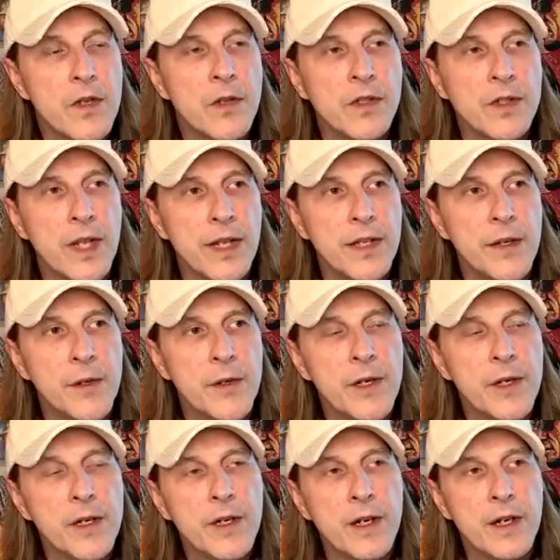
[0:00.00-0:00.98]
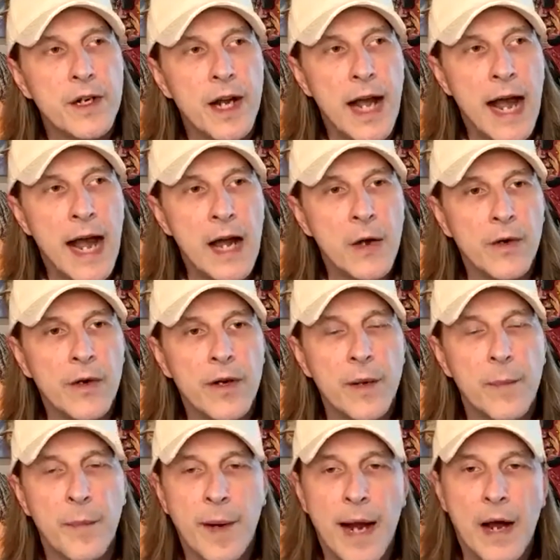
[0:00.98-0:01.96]
You said you were out
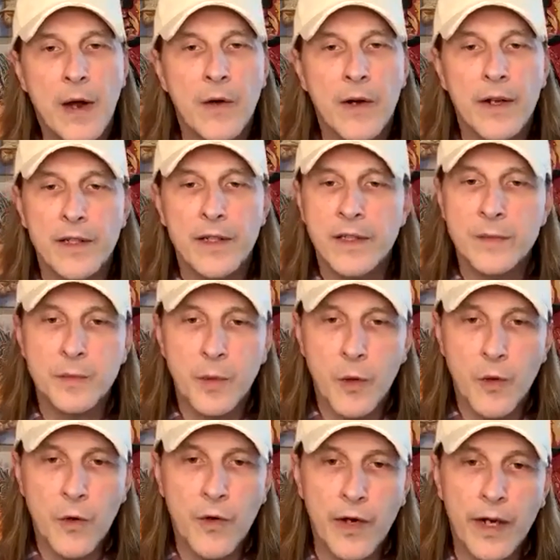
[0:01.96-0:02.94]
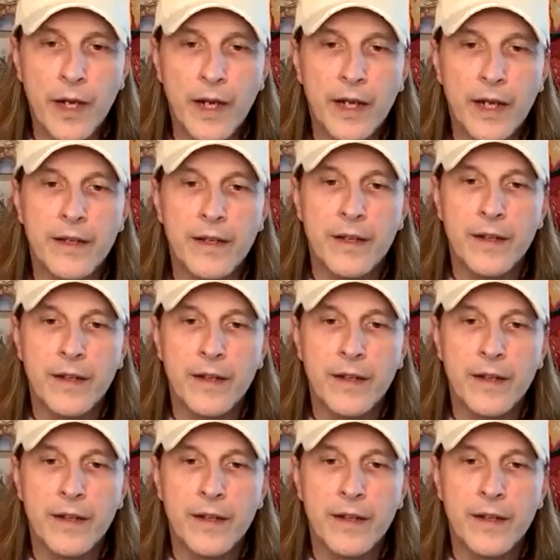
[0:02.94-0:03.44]
and about exploring.